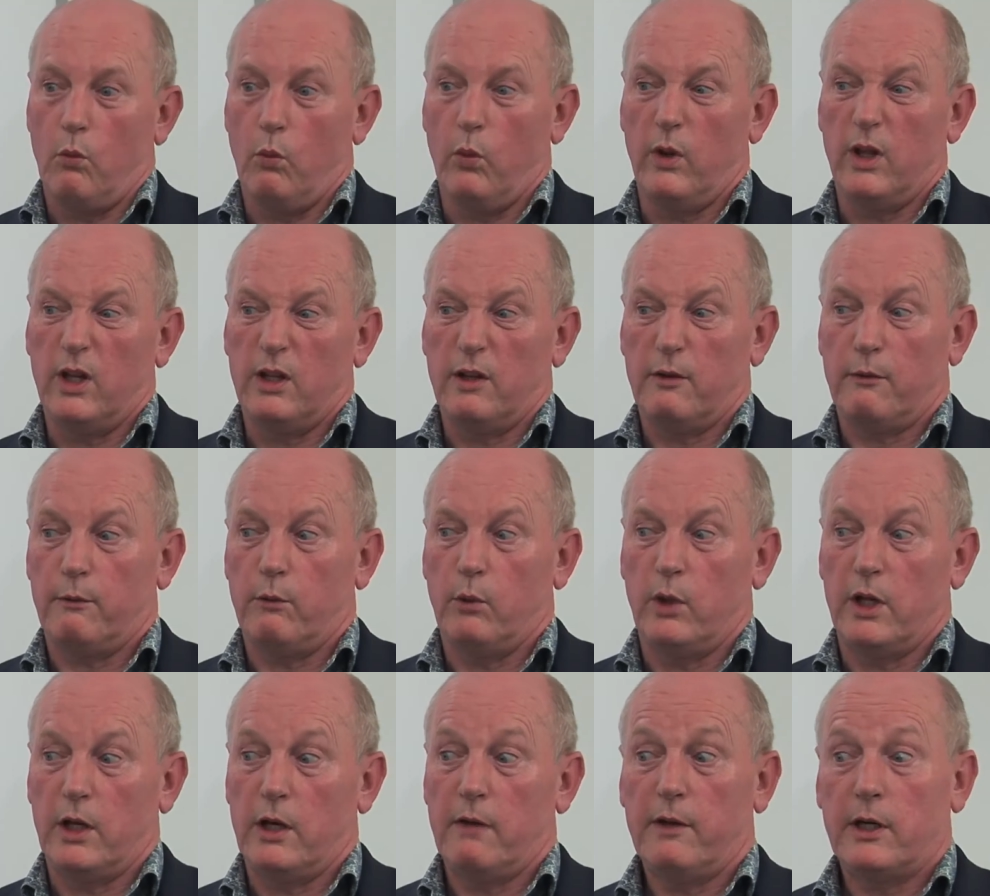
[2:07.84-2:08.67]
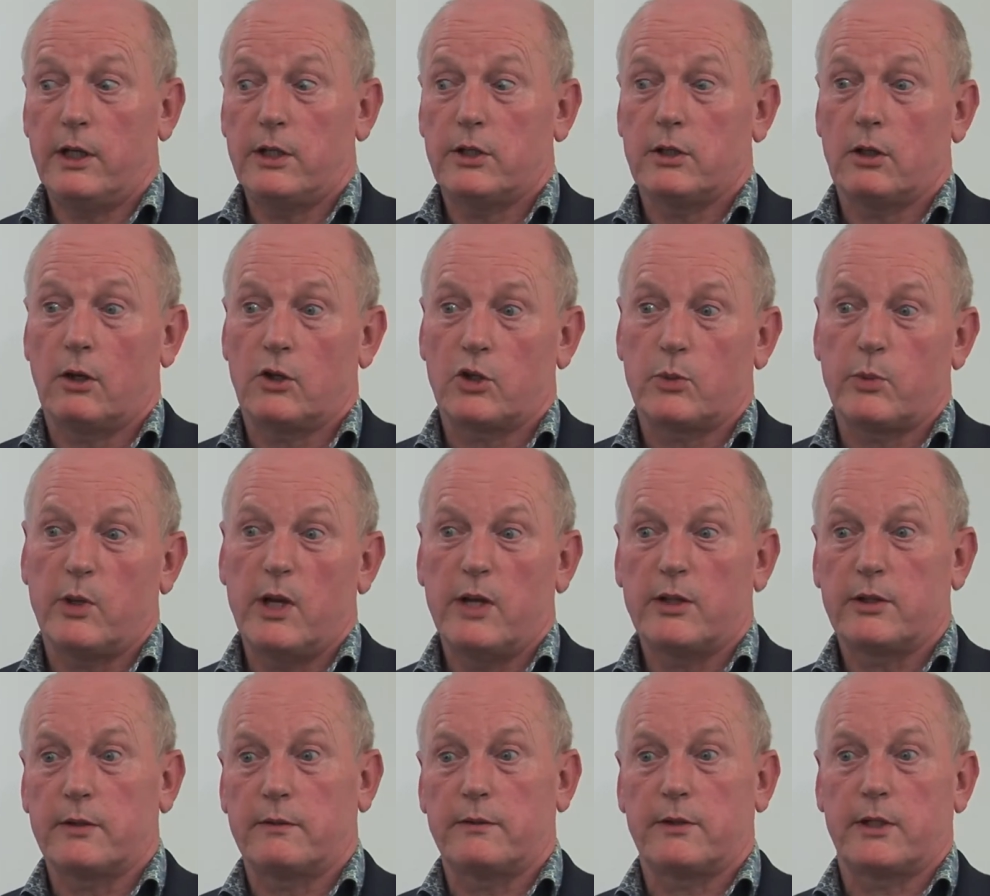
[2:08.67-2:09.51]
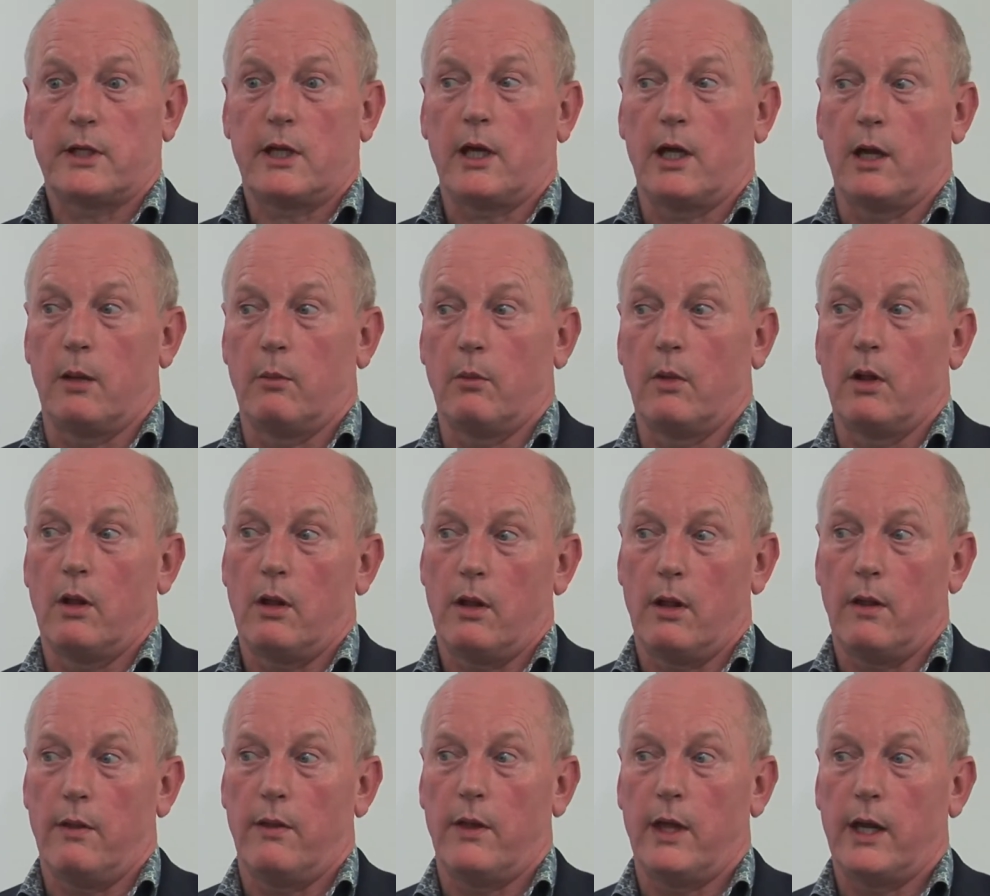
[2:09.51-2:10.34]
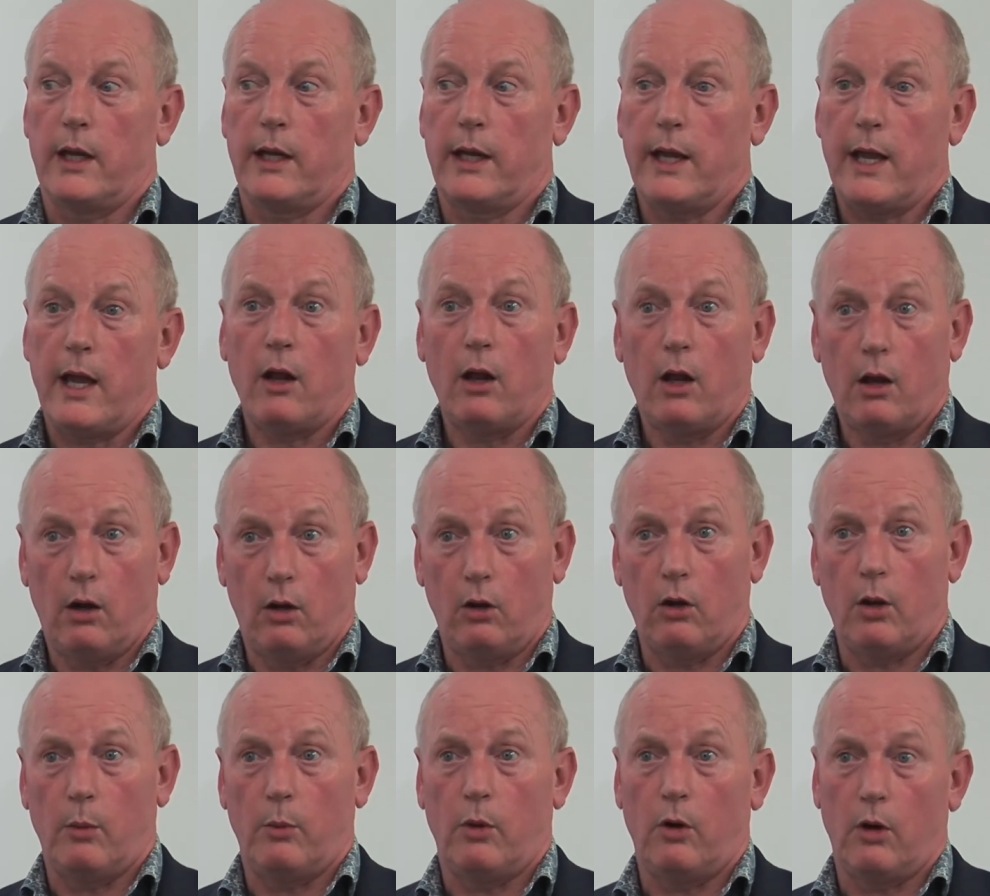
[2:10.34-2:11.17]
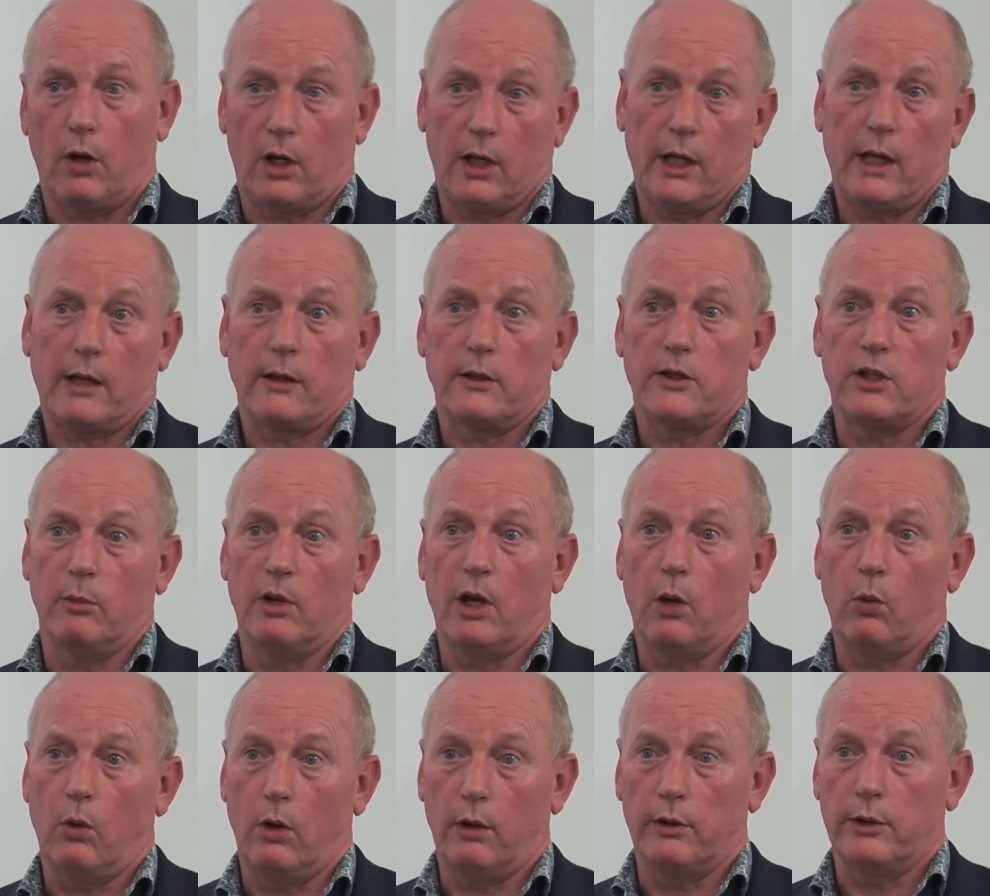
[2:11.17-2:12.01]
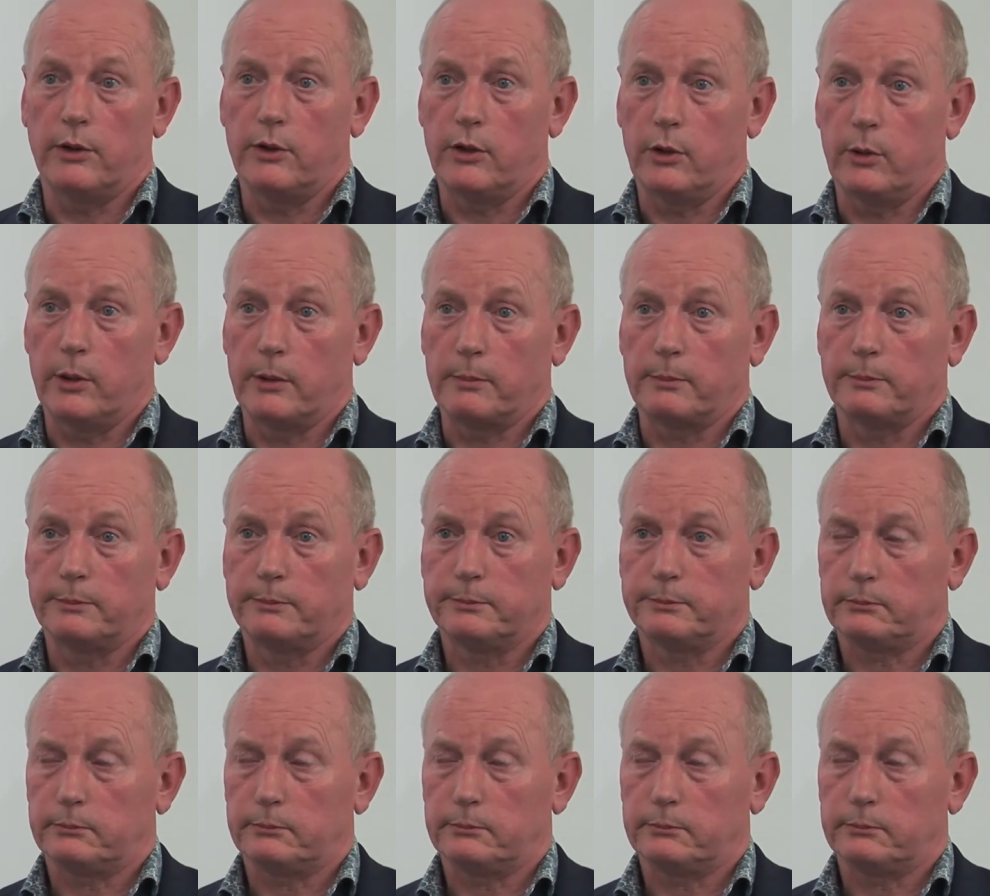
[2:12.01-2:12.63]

Within a very short space of time, they get a lot more clarity about what they're doing.